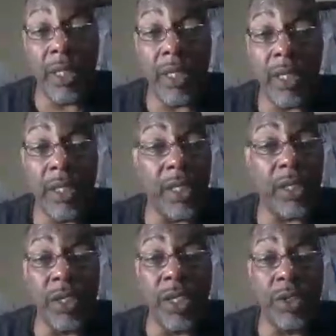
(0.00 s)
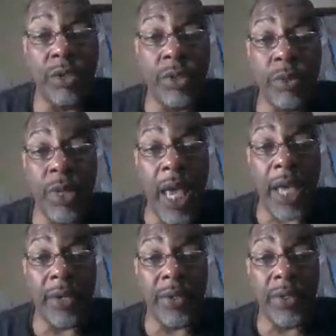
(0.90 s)
Just need 2 or 3
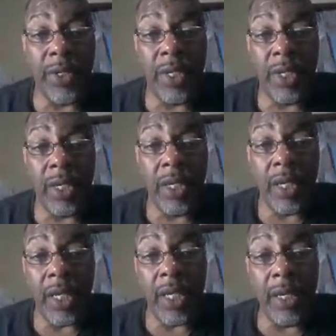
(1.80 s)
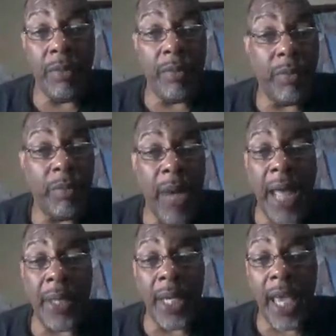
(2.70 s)
acres, and then buy the
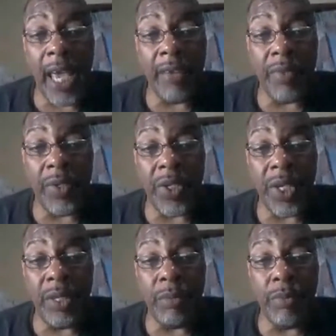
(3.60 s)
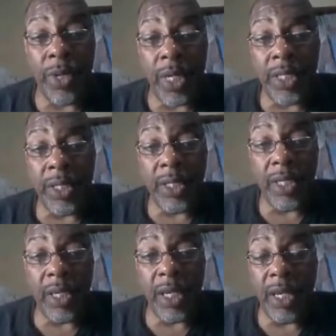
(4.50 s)
canvas and the bricks.
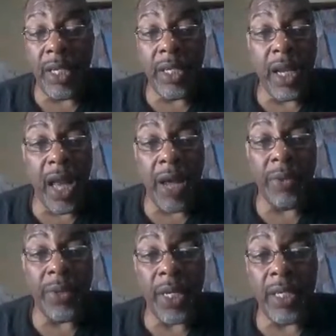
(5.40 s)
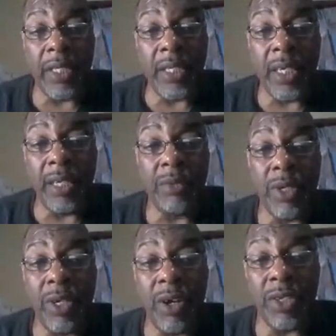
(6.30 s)
And I don't think a tent would
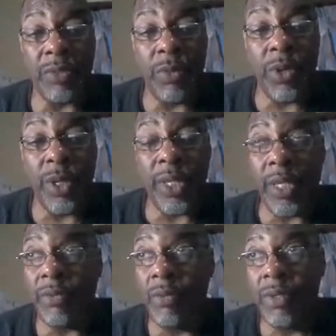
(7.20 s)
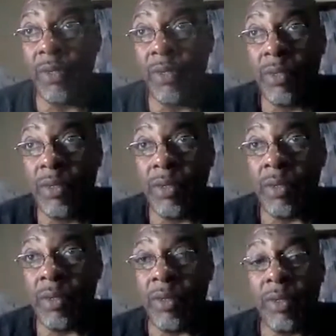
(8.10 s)
cost more than,
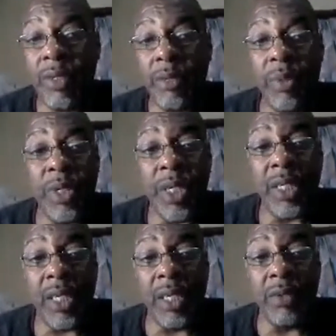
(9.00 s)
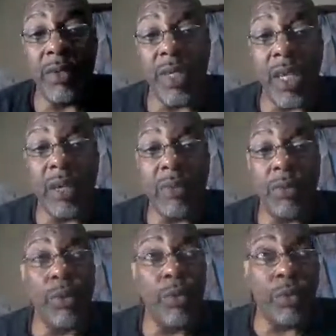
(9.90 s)
to build a tent
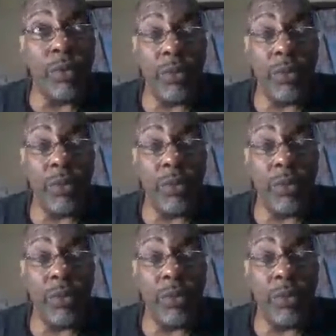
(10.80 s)
room,